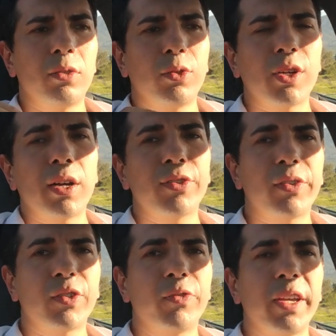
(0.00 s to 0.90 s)
to charge
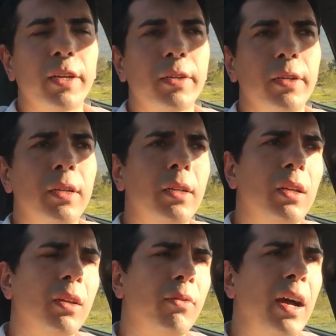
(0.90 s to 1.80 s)
this vehicle.
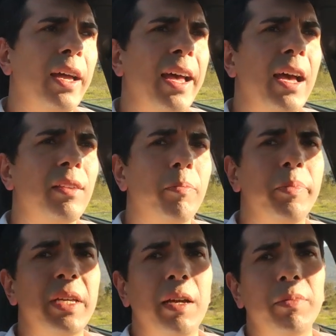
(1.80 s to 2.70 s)
If I had a
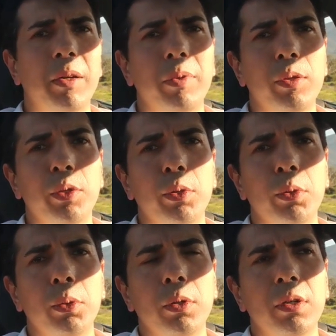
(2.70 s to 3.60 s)

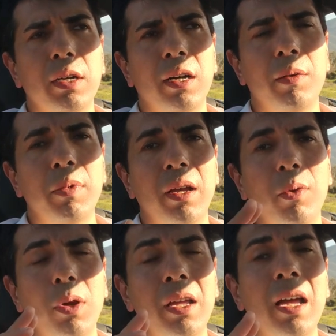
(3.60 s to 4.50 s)
BMW,
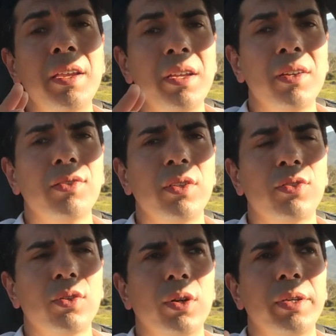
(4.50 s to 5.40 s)
and here's the
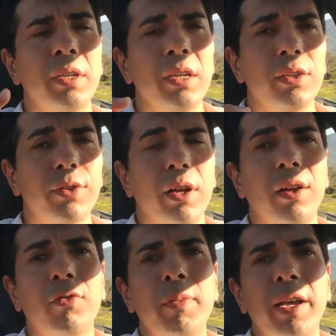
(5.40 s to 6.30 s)
story. So a
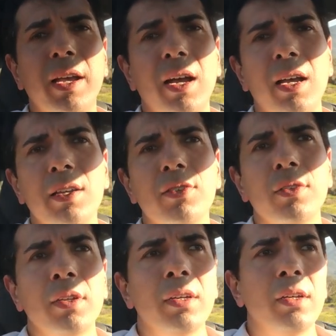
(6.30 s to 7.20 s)
lot of my
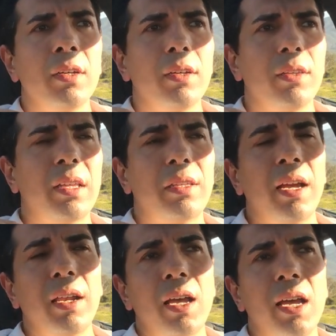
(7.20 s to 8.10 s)
guys that
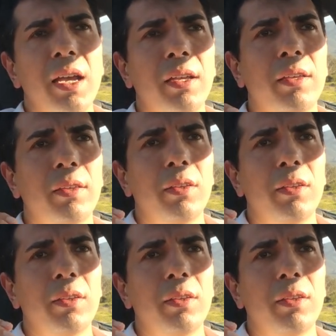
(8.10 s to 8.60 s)
I like,